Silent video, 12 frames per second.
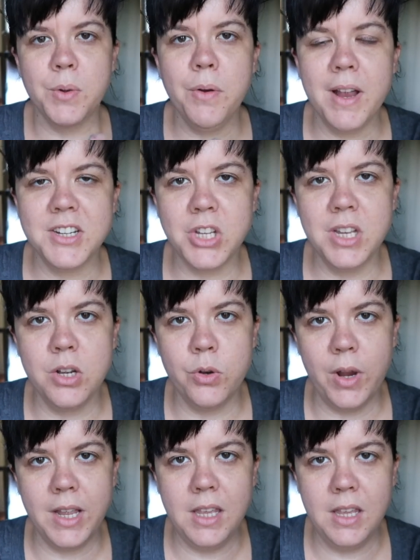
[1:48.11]
So we were actually gonna go
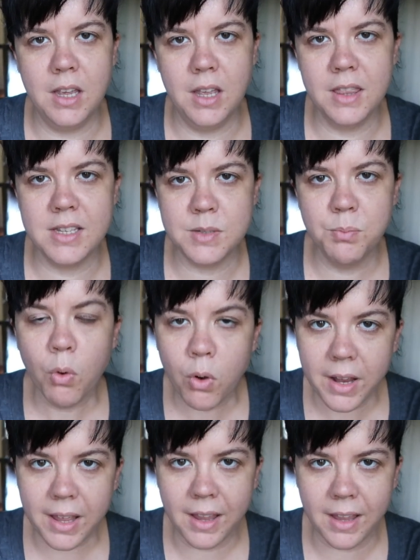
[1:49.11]
to IKEA this
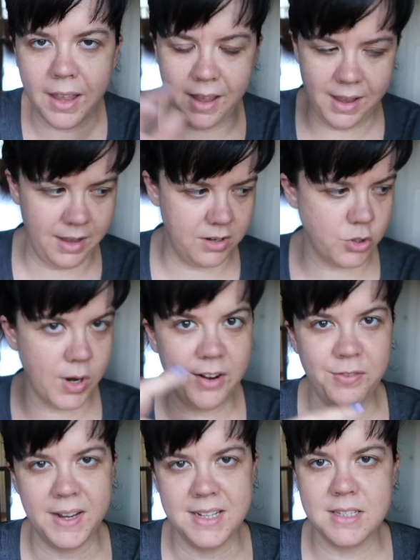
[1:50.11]
morning and try
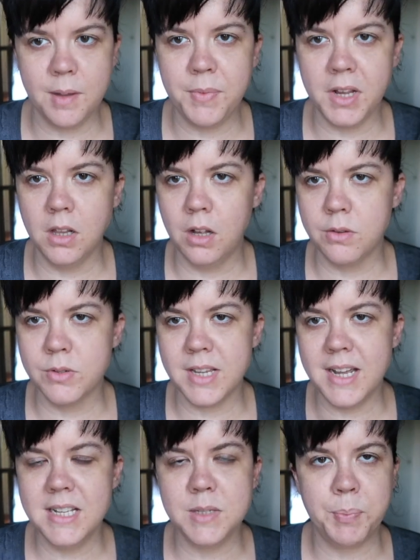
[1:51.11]
to find something along those
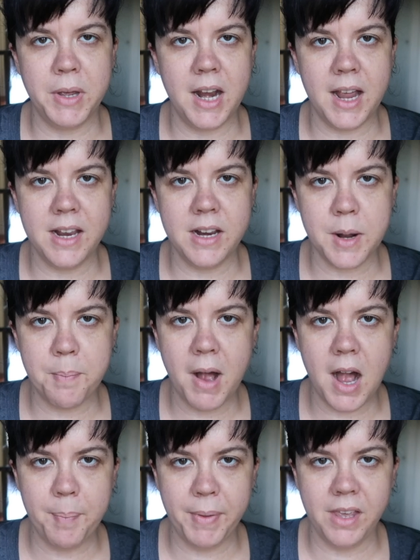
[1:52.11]
lines, but I ended up
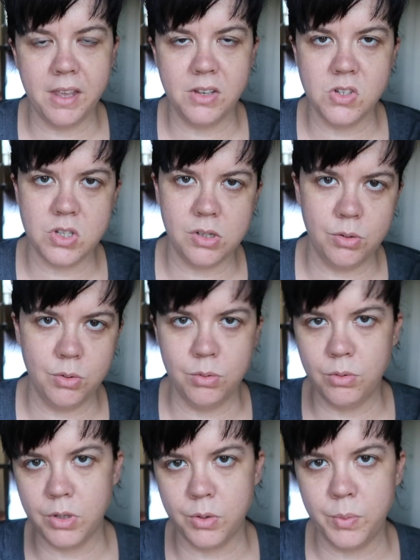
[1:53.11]
popping
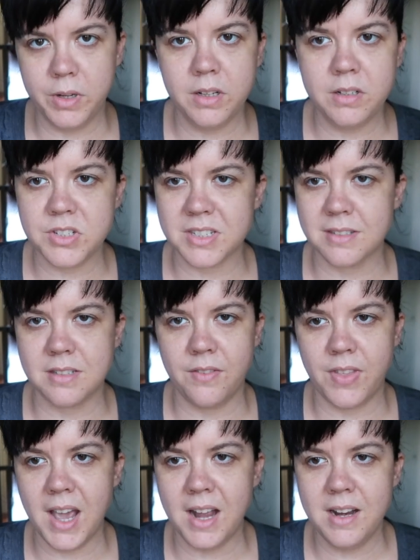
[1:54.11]
into Goodwill just to see
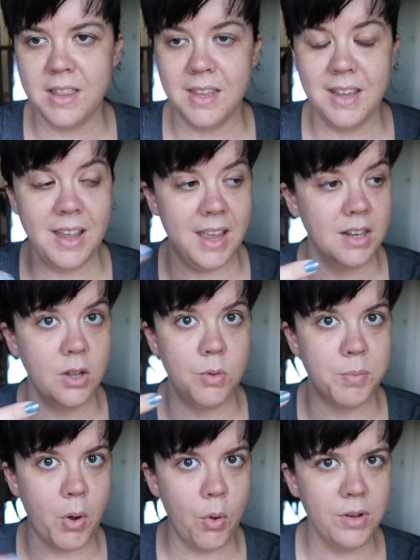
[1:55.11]
if they had anything, and lo
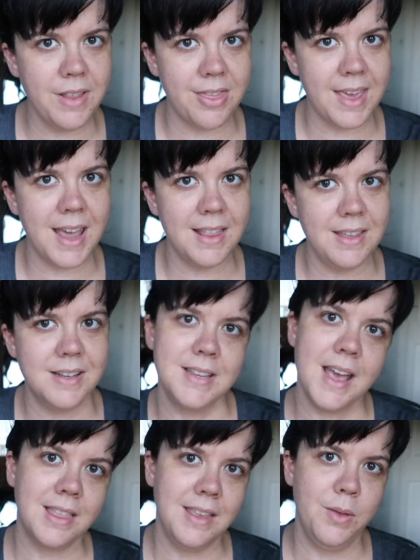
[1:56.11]
and behold, they had the
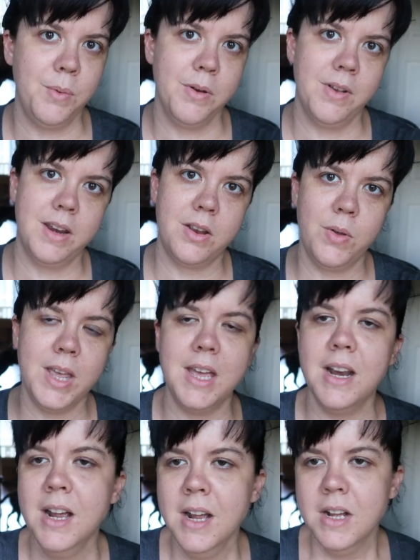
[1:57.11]
exact thing that we were gonna go
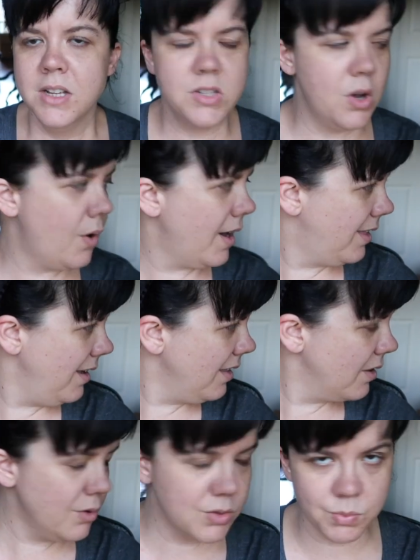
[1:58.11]
get. So I
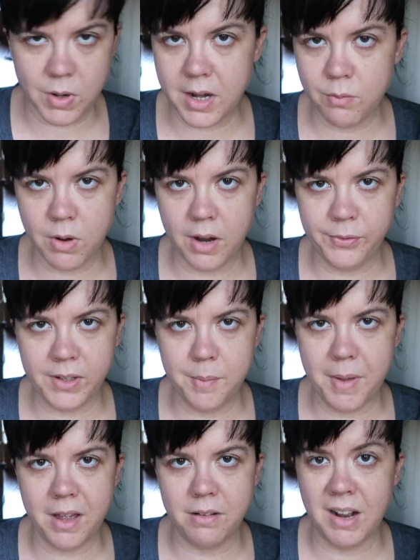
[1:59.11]
think those run roughly
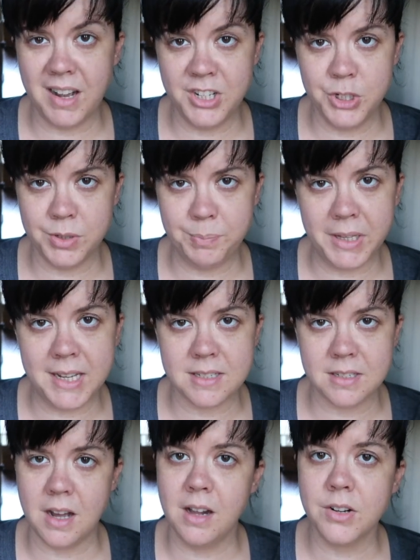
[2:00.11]
about
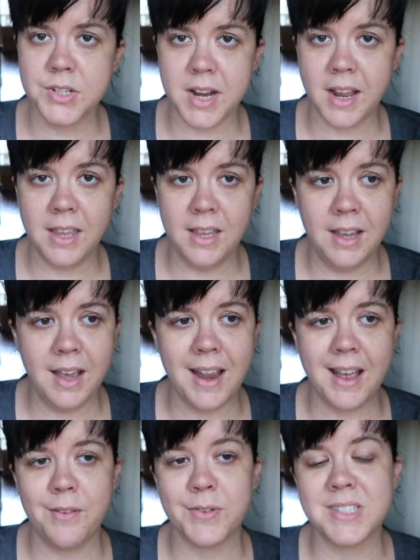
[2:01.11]
$100+ at IKEA.
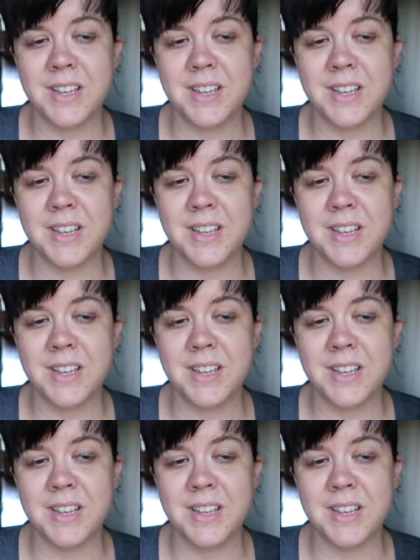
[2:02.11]
I got it for